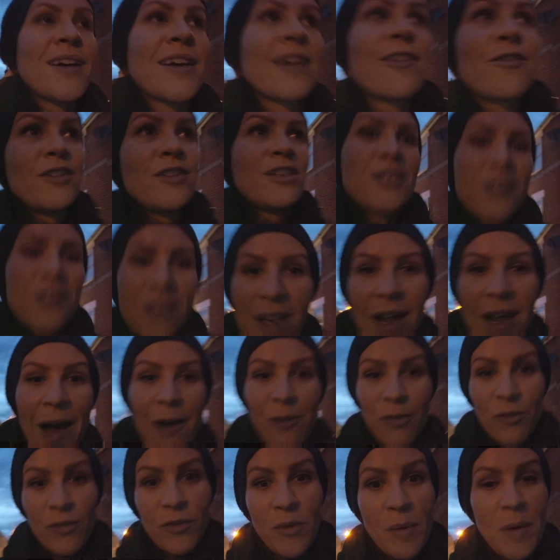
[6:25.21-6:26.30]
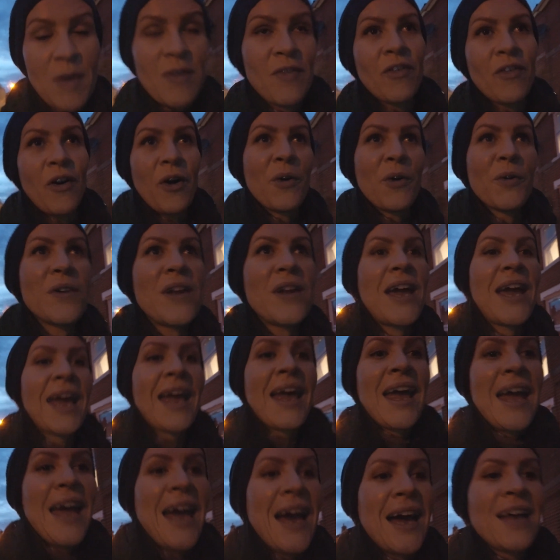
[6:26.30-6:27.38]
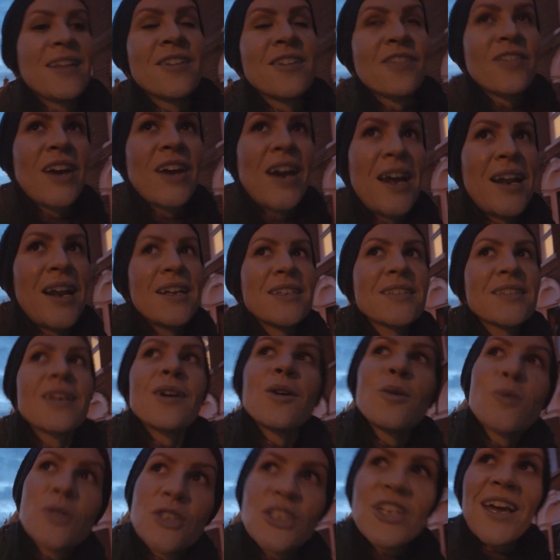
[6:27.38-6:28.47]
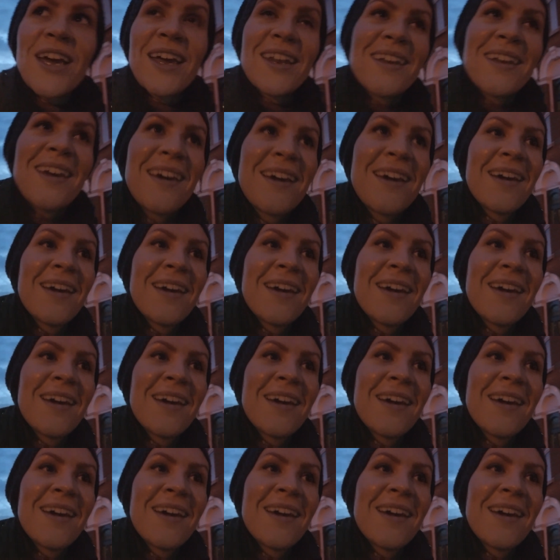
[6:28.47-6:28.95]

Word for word: And I reached out for my phone and I realized, oh shit,